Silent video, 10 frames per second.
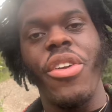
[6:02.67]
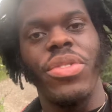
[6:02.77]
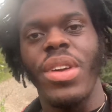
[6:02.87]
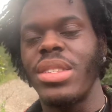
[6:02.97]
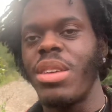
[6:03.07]

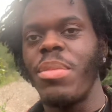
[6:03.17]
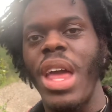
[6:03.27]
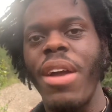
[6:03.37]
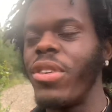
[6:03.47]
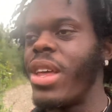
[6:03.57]
things. I mean,
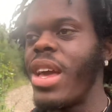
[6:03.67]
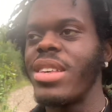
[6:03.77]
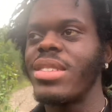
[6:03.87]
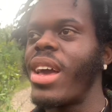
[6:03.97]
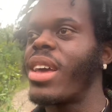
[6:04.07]
every day
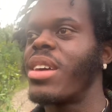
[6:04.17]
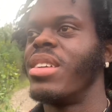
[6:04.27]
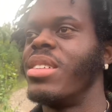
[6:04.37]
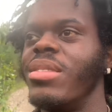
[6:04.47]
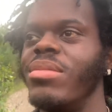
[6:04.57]
is like
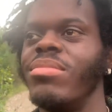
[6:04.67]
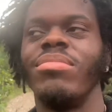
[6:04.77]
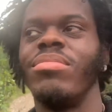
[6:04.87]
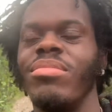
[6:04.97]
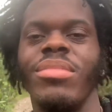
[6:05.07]

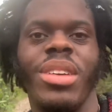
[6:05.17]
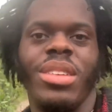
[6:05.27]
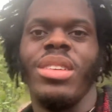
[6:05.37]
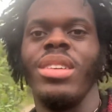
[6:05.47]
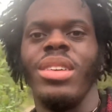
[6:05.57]

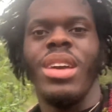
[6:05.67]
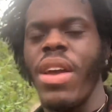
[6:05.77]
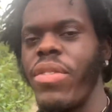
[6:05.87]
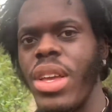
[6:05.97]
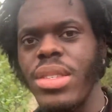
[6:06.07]
a
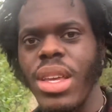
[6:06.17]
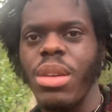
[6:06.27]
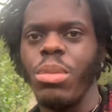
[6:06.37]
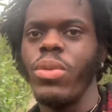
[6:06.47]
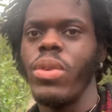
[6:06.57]

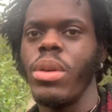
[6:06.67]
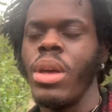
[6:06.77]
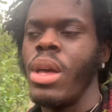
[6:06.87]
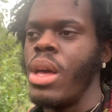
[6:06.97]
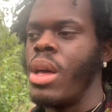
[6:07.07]
movie,
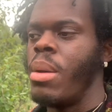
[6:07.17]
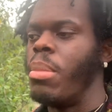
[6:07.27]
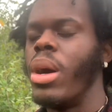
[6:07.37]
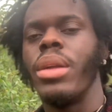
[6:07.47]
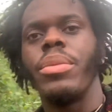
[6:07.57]

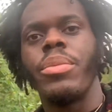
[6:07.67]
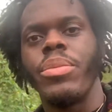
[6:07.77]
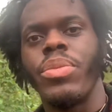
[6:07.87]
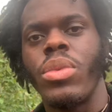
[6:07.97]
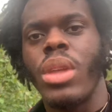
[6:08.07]
but
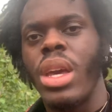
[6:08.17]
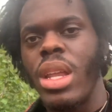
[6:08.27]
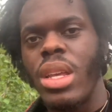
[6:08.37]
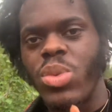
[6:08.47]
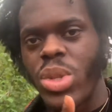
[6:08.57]
it
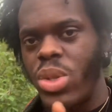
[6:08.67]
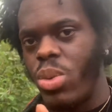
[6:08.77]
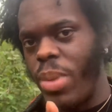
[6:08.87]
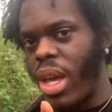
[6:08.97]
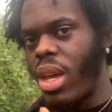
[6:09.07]
is what you
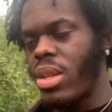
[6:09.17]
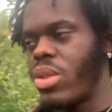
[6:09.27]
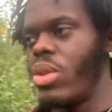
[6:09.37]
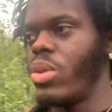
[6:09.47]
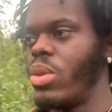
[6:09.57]
make it.
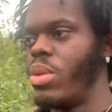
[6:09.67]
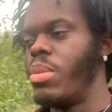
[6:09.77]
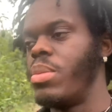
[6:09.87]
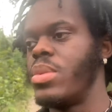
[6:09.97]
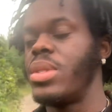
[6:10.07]
So
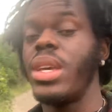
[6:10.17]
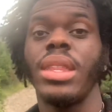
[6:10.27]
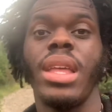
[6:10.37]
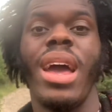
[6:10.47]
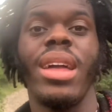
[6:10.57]
take
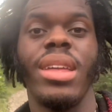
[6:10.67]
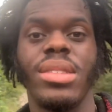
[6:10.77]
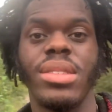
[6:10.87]
that into